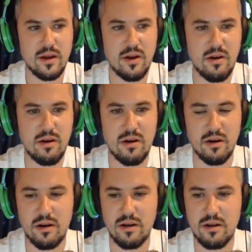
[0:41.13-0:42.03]
Oh,
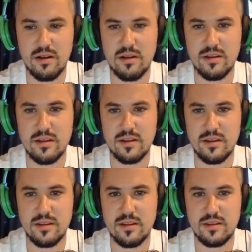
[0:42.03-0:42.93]

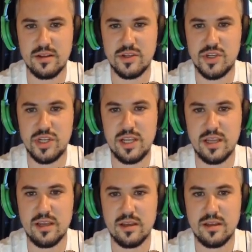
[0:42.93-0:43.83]
the
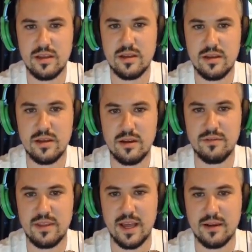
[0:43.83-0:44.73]
cheek of
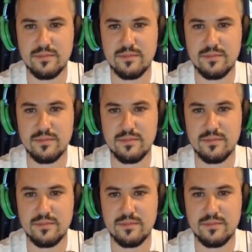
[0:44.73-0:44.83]
that.